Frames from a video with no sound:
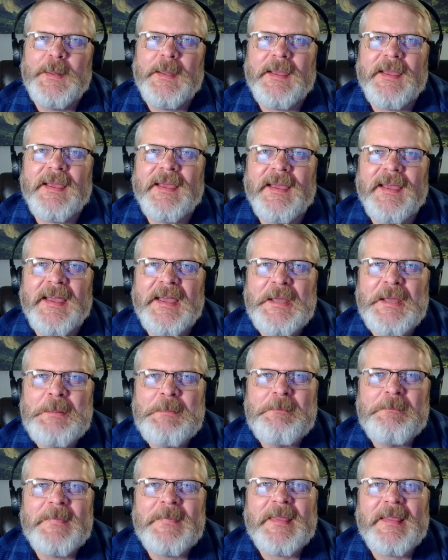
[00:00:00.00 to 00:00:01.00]

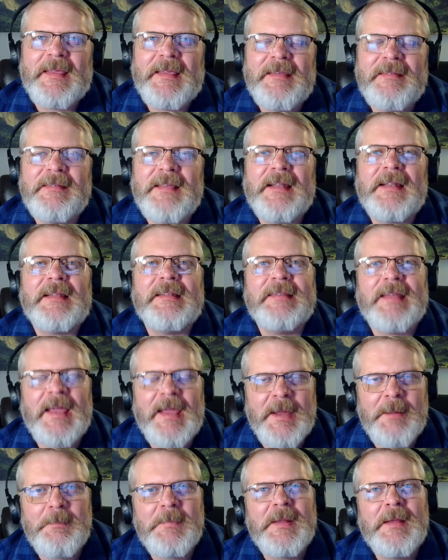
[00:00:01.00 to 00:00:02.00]
It's an
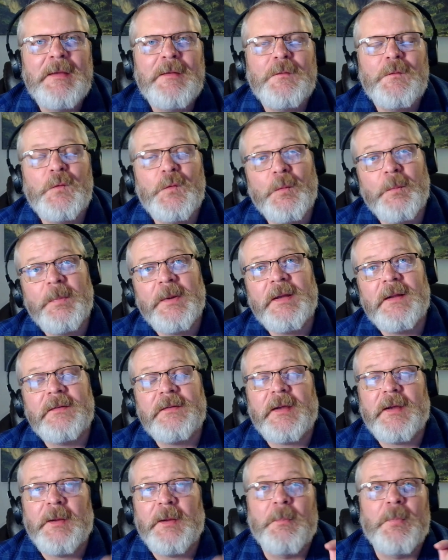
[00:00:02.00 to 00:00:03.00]
attempt to build
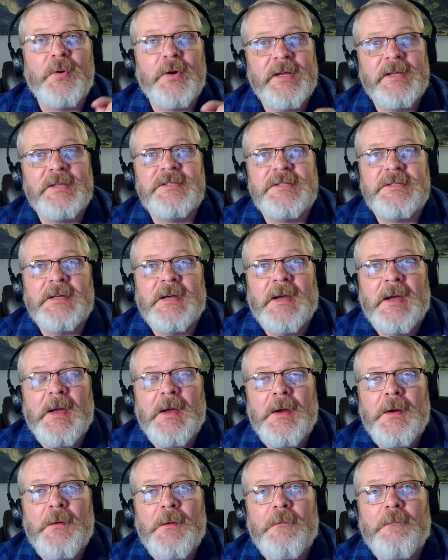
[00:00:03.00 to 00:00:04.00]
a bridge
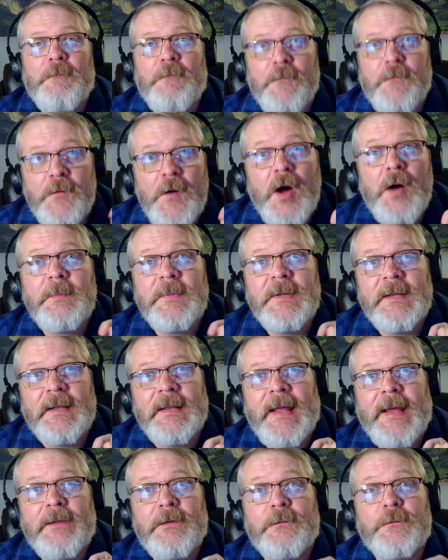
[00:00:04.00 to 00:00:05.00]
from the
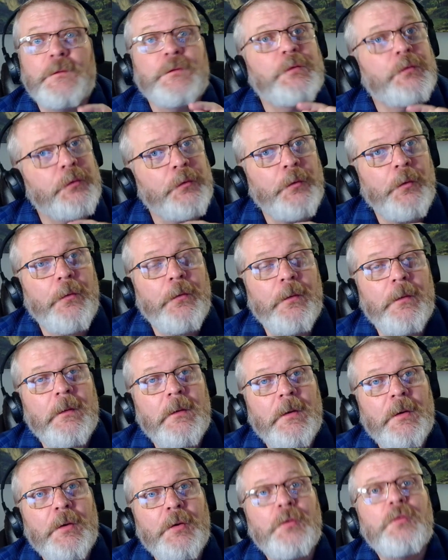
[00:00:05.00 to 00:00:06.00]
land of truth
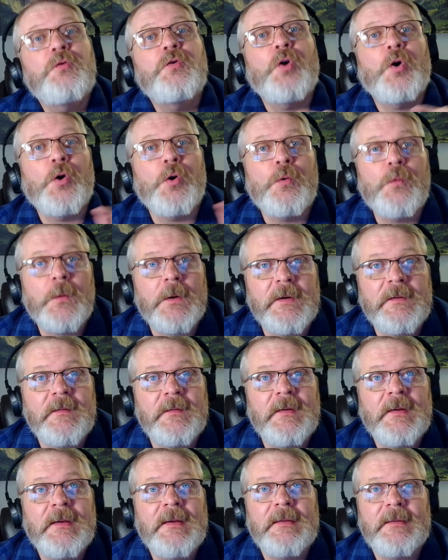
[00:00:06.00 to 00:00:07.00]

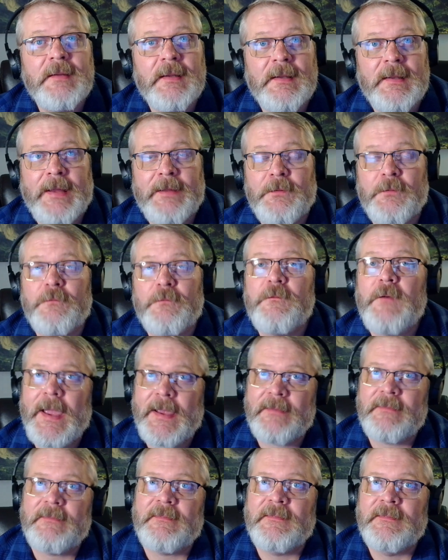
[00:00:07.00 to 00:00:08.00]
towards the land of
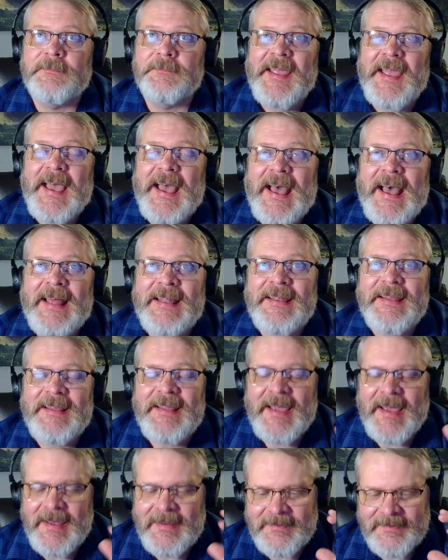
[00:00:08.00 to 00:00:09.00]
facts. And it
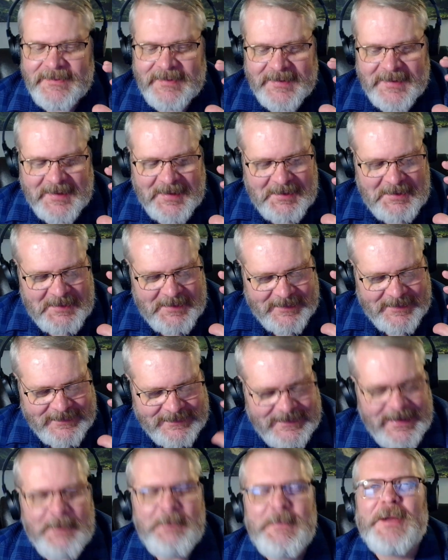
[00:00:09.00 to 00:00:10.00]
has the
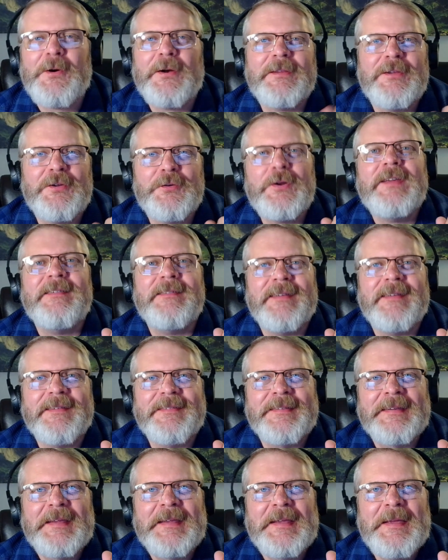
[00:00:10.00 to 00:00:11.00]
same
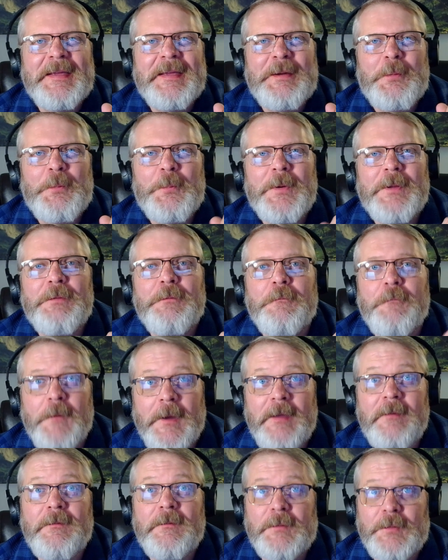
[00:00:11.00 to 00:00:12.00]
characteristics. With
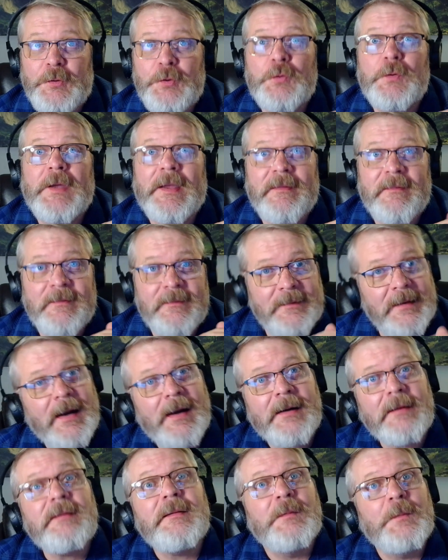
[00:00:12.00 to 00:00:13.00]
faith, you can
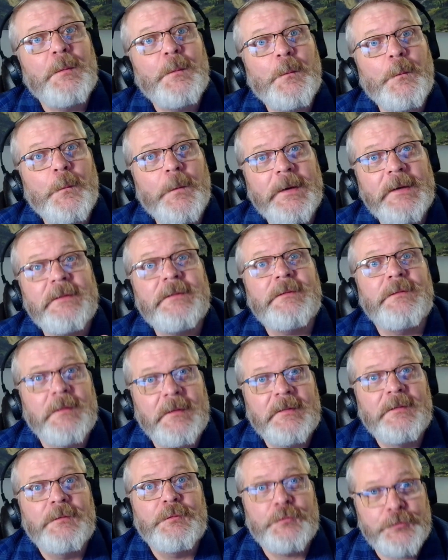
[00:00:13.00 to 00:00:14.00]
start with
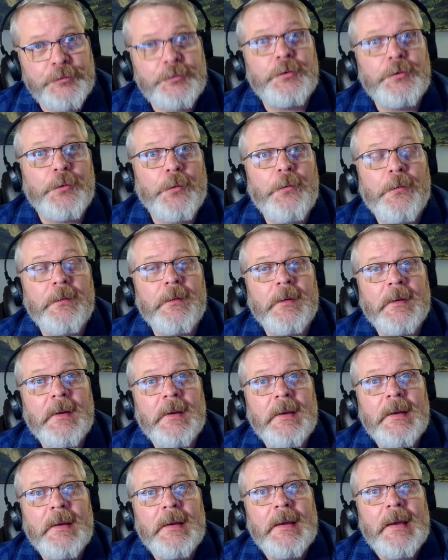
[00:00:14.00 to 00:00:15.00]
truth
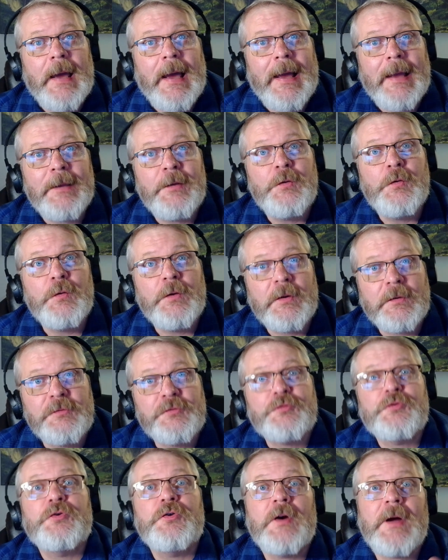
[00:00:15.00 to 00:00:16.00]
and you
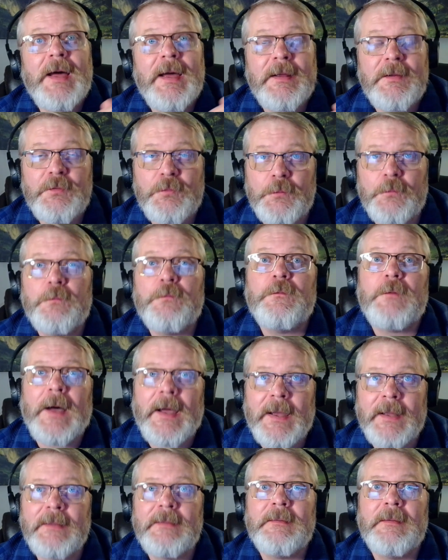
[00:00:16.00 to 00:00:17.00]
try to
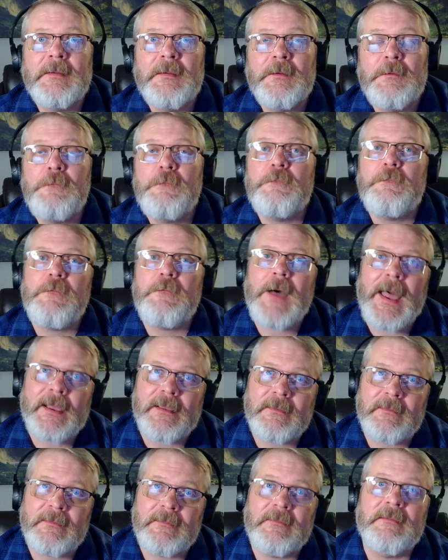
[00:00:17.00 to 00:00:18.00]
find
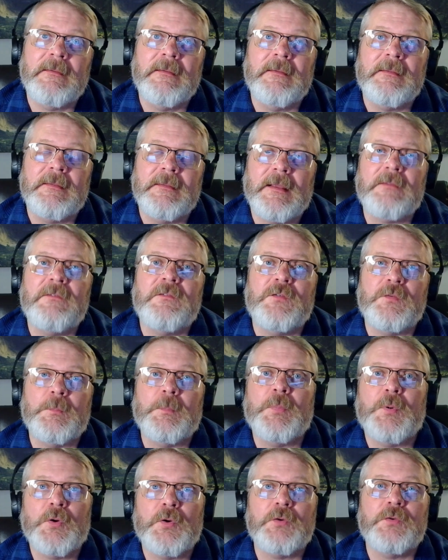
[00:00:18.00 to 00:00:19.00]
facts that
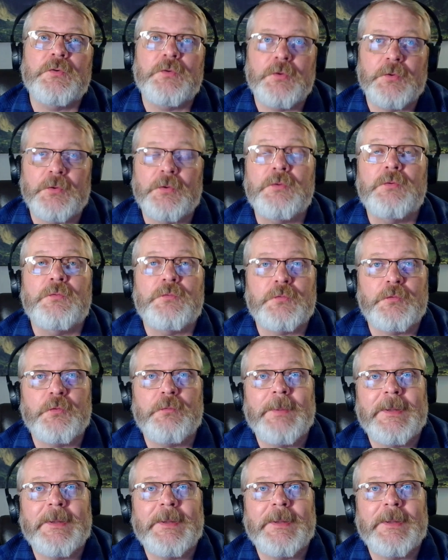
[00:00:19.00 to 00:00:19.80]
support your truth.